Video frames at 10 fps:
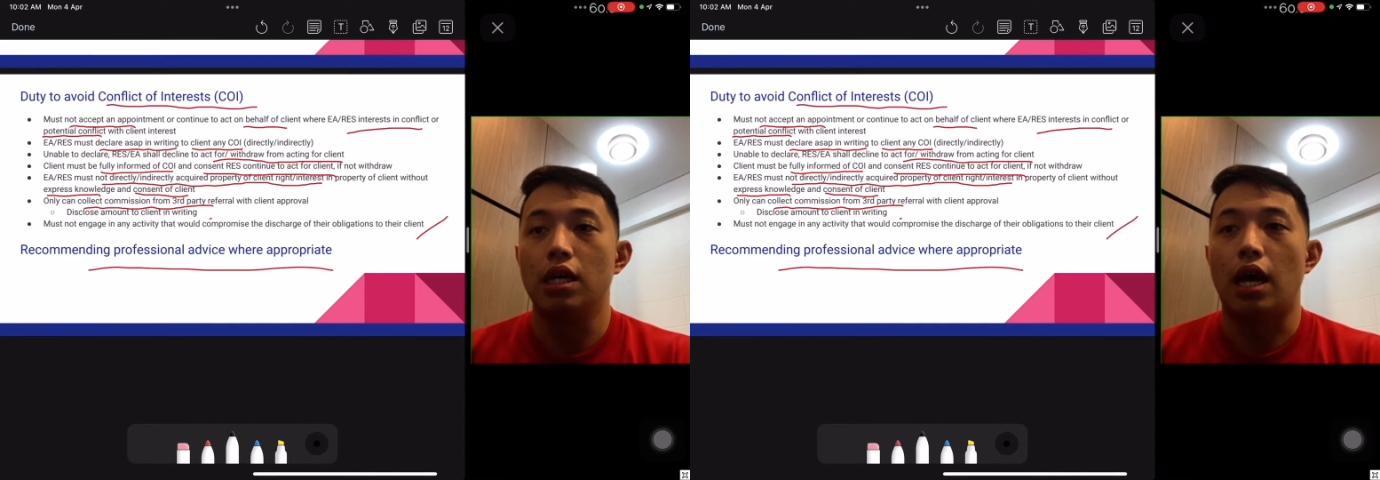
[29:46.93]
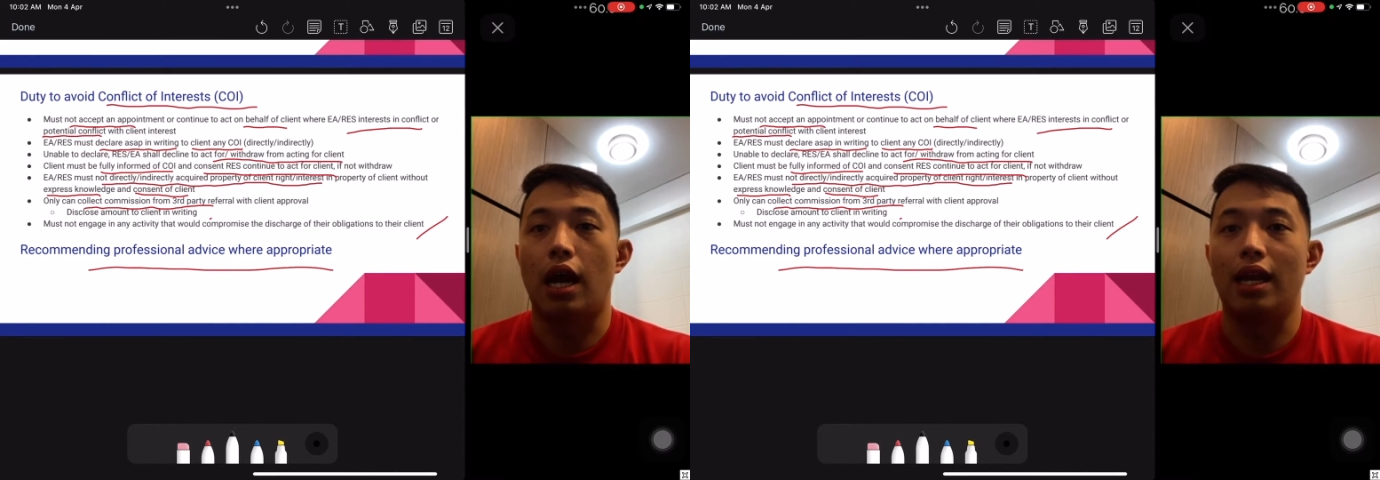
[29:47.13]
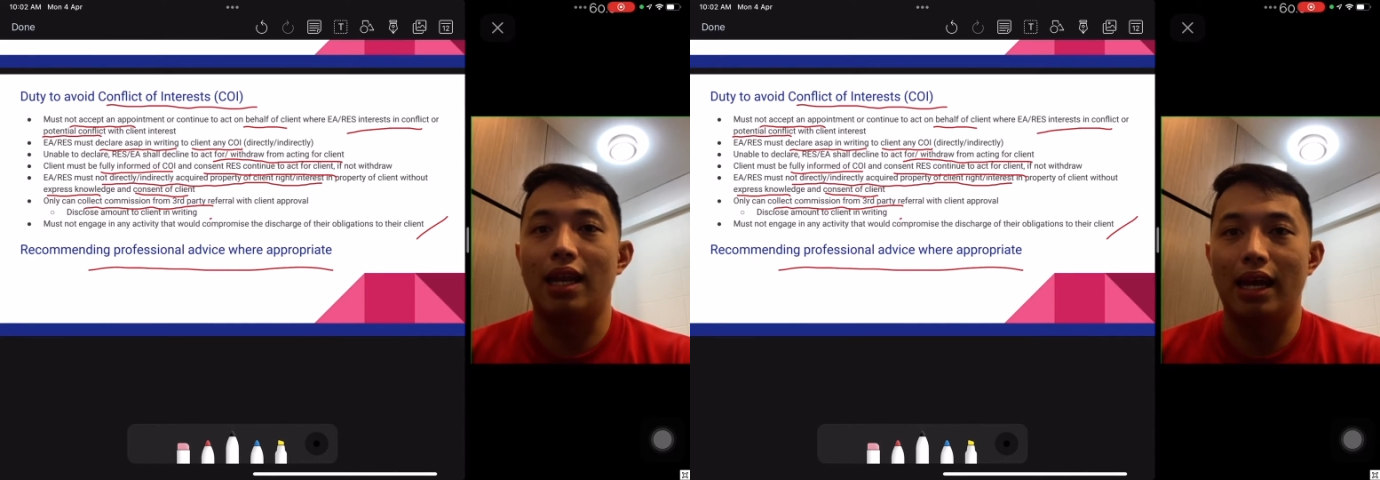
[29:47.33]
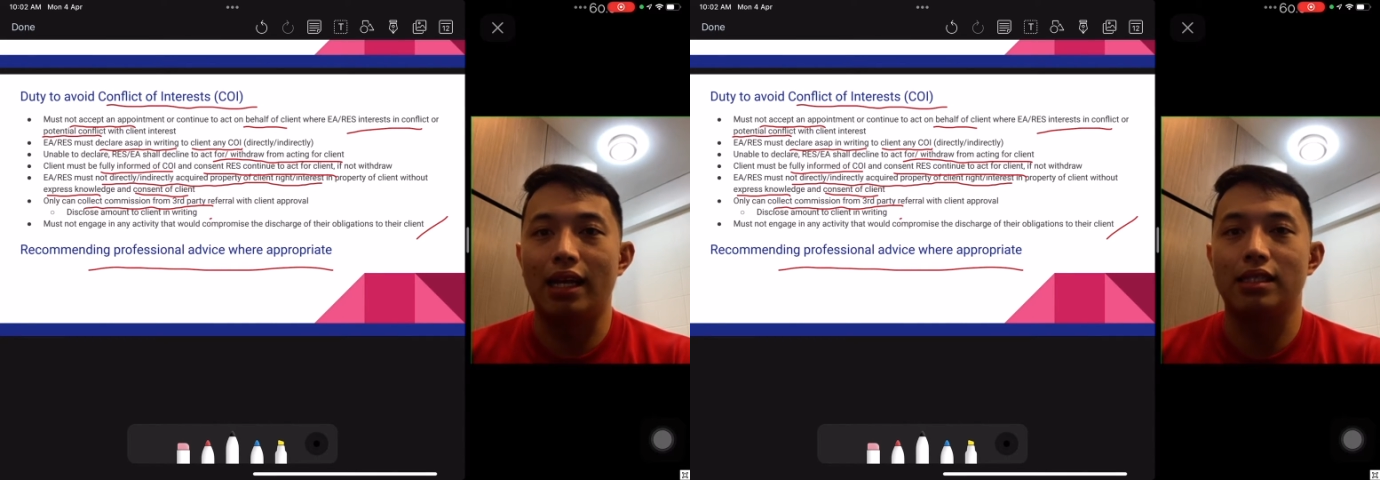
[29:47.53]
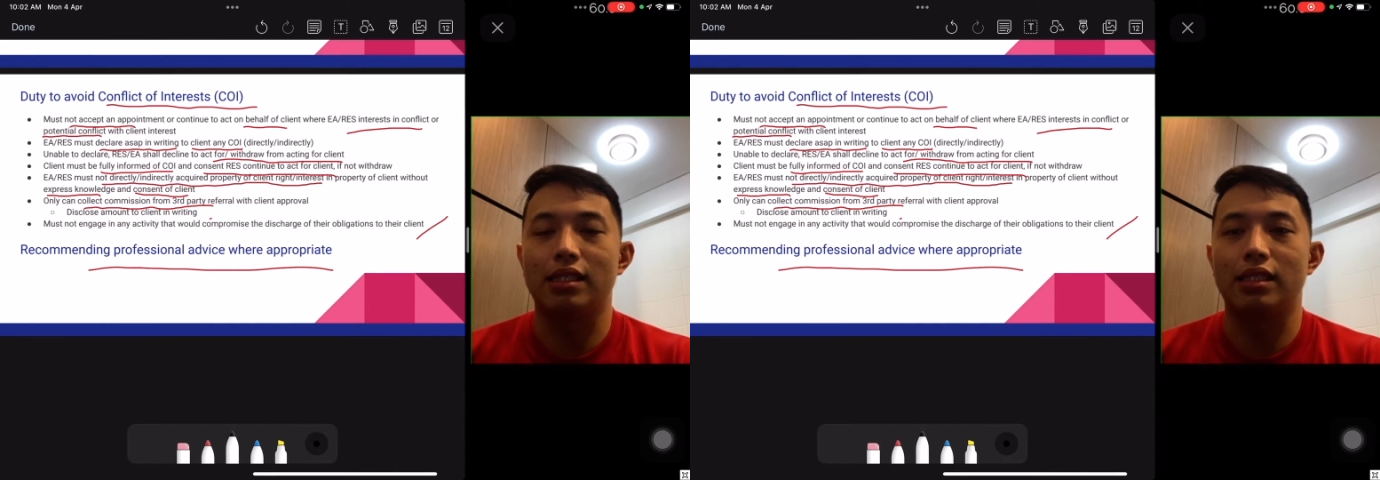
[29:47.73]

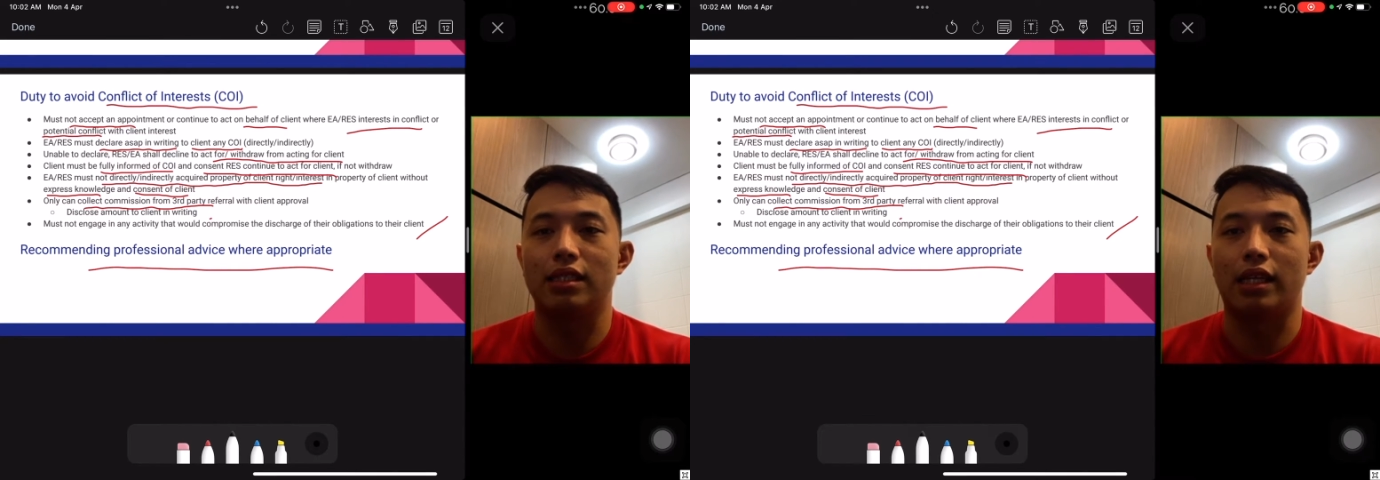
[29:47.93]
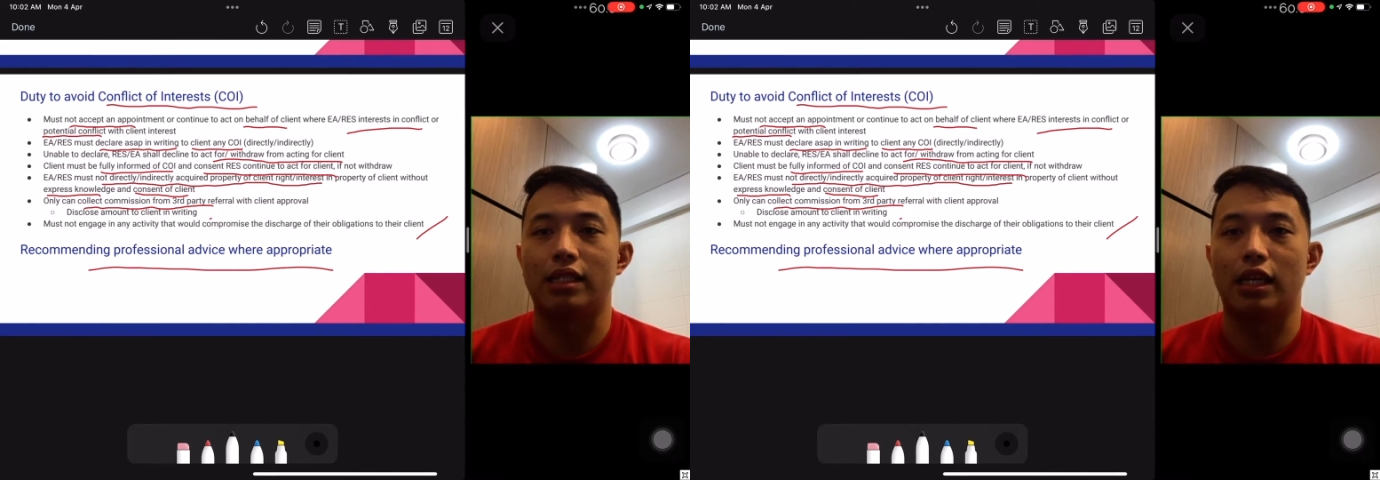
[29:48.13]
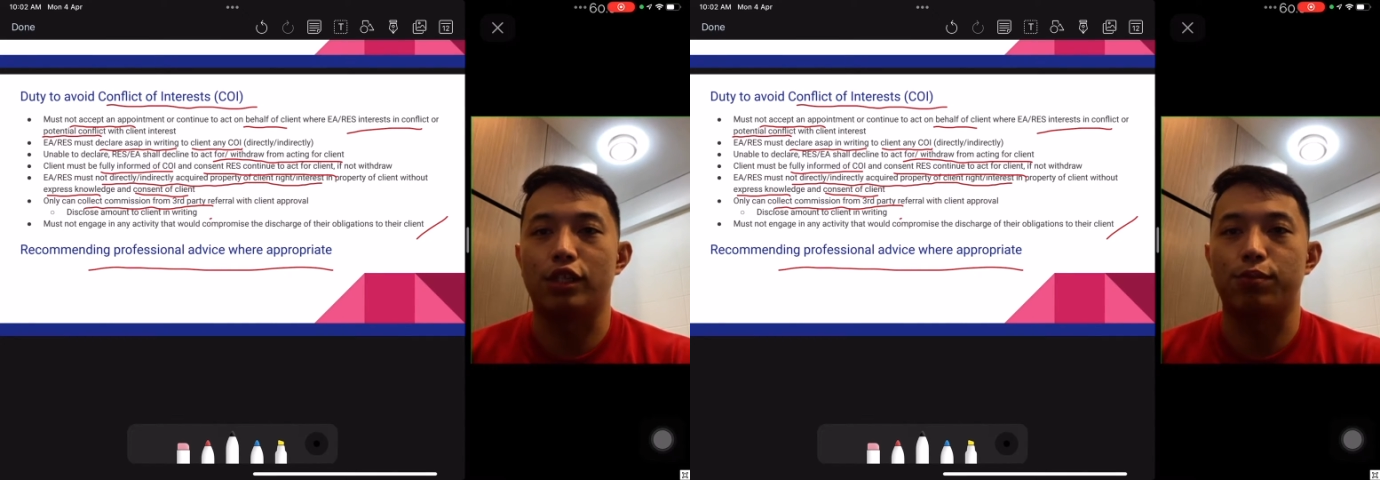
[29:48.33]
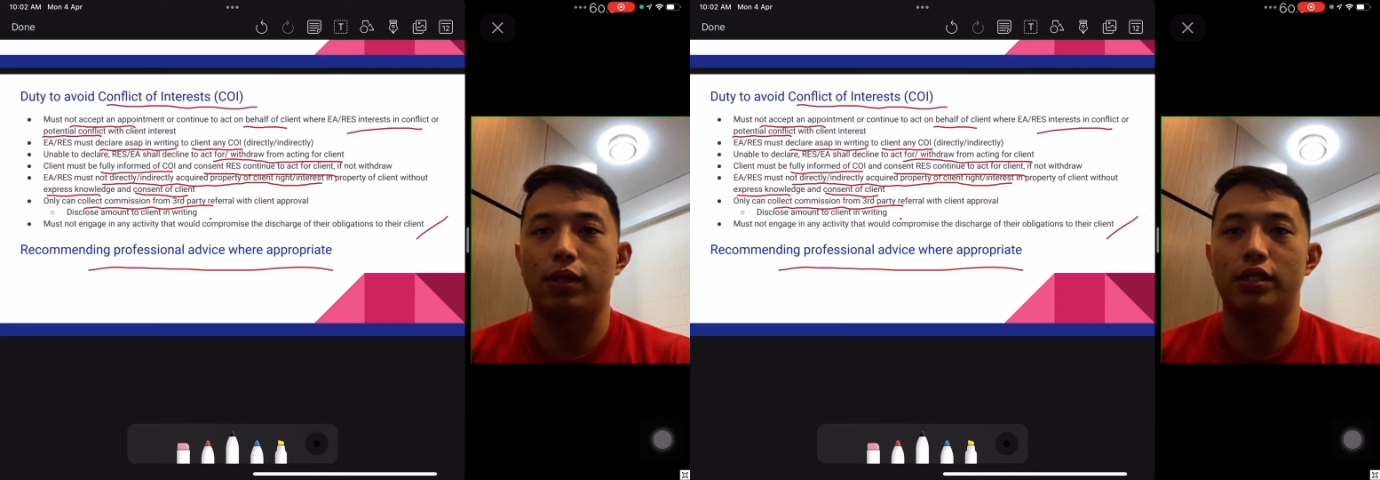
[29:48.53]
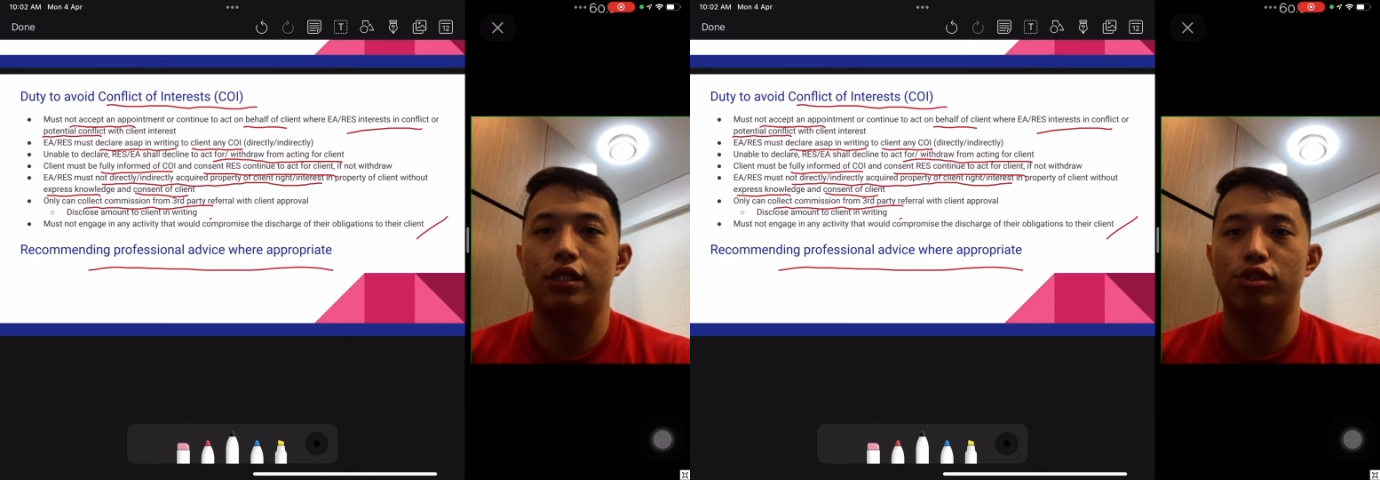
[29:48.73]
unless there's an
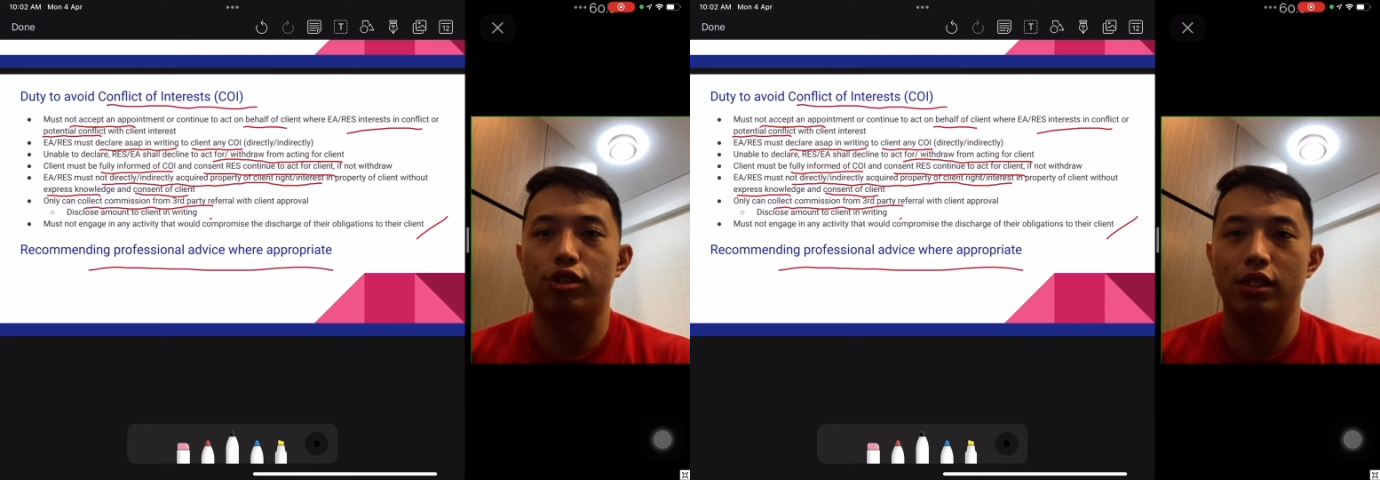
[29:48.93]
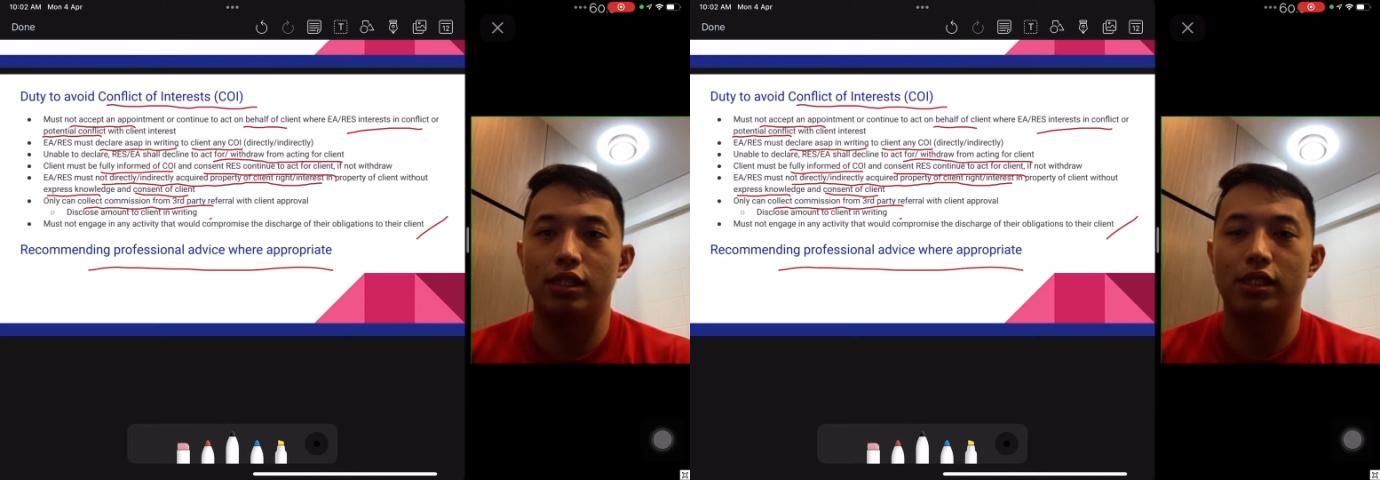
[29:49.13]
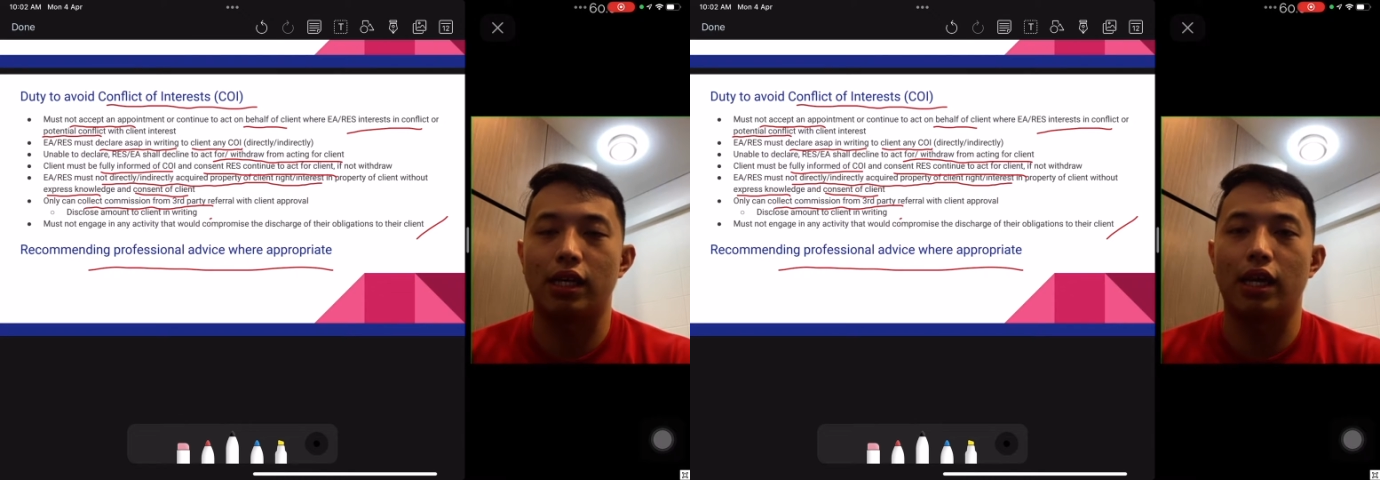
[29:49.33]
express interest